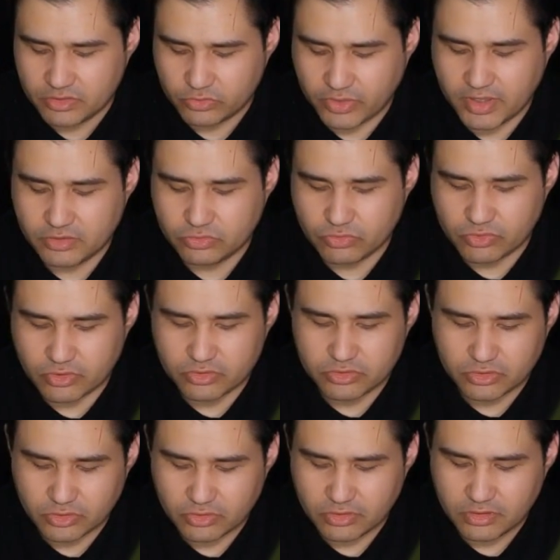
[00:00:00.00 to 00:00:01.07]
trying to
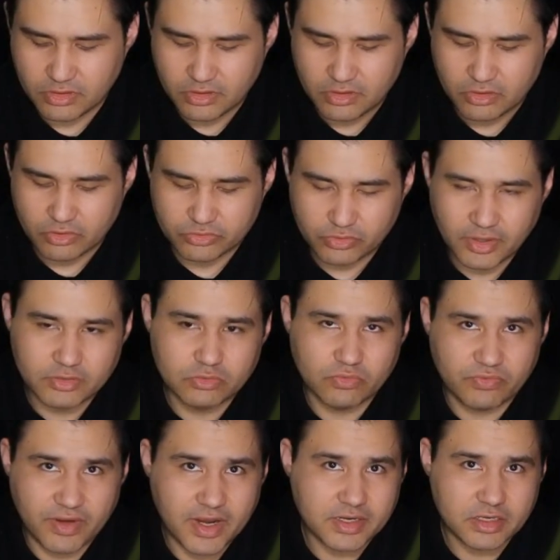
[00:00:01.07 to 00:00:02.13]
control or trying to
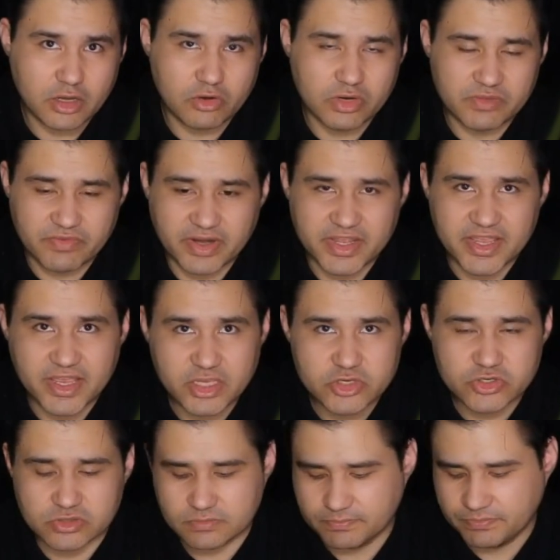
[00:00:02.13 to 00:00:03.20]
find out a
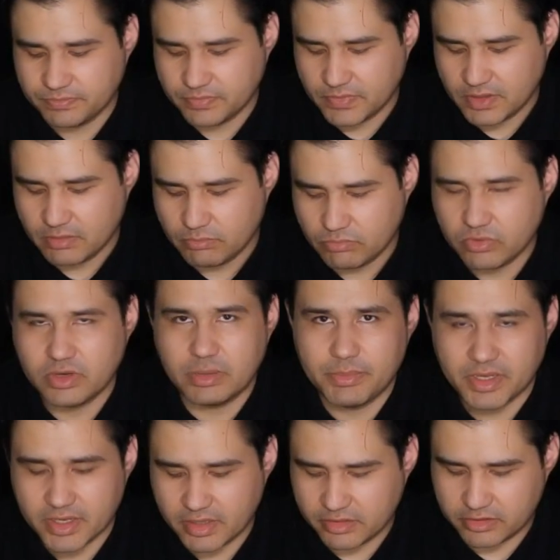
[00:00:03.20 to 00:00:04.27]
variation. But let
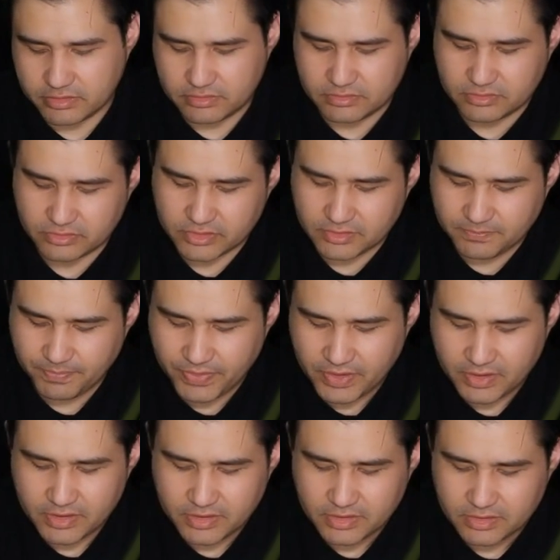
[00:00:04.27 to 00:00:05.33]
me get there, okay?
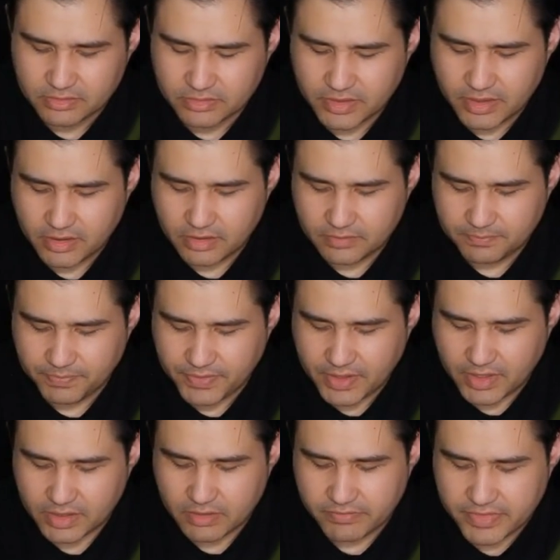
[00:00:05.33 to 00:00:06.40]
Then
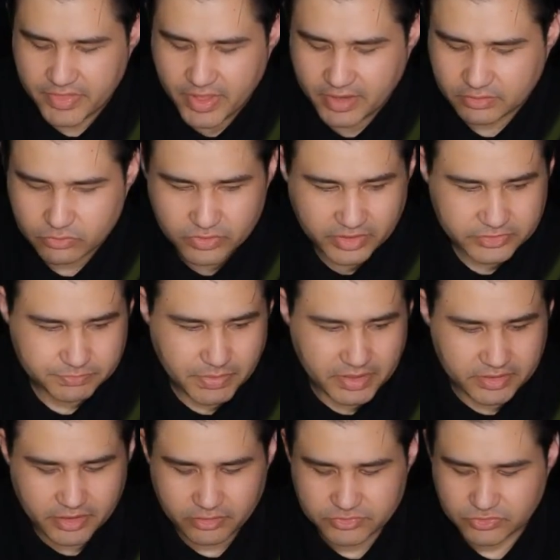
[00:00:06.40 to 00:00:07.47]
I give the deck to the
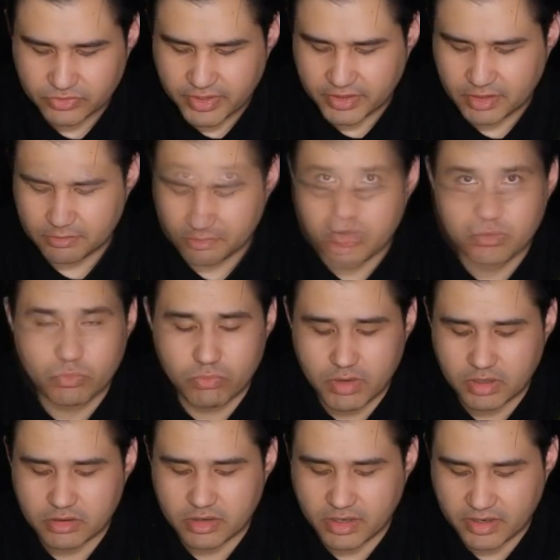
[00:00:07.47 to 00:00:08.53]
spectator so they can put it
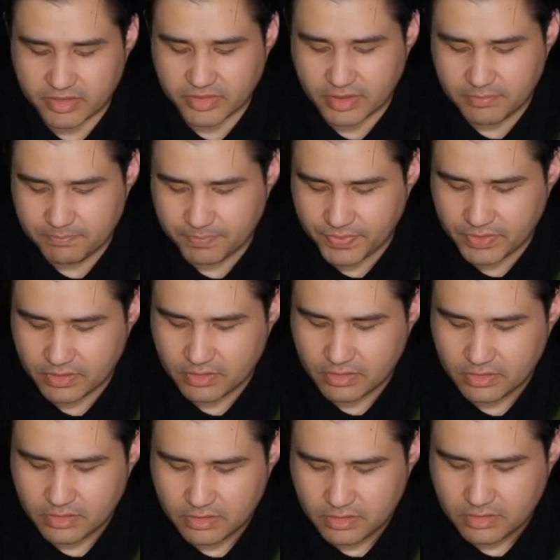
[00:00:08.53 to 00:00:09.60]
one card at a time.
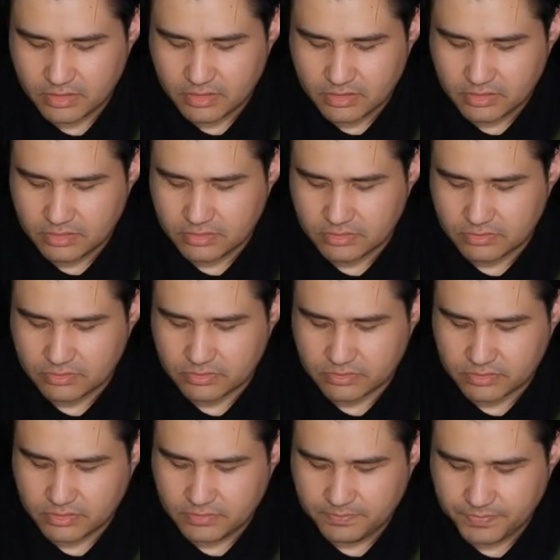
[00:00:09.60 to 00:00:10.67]

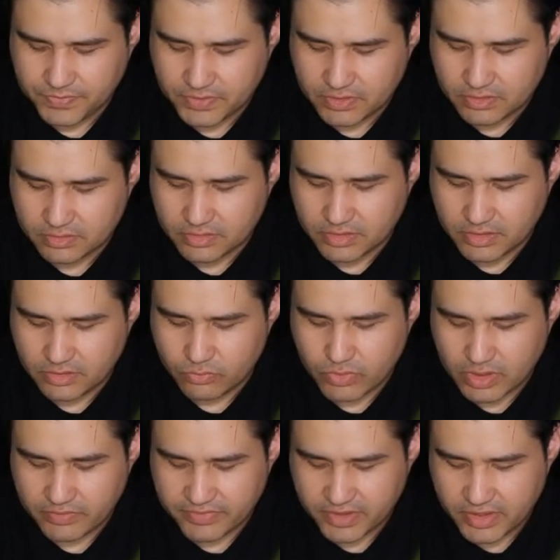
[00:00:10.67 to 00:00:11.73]
Okay, and then
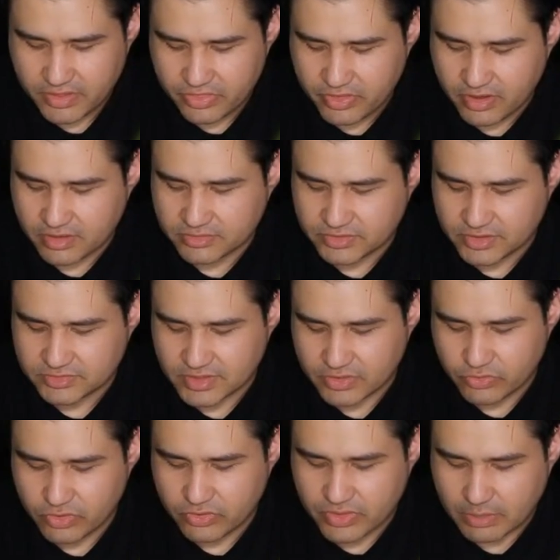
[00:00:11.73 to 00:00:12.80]
whatever they think it is the
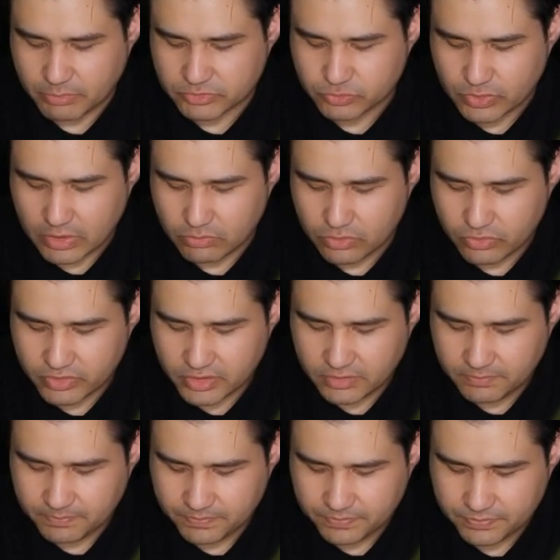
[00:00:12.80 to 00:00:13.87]
3 of diamonds without looking,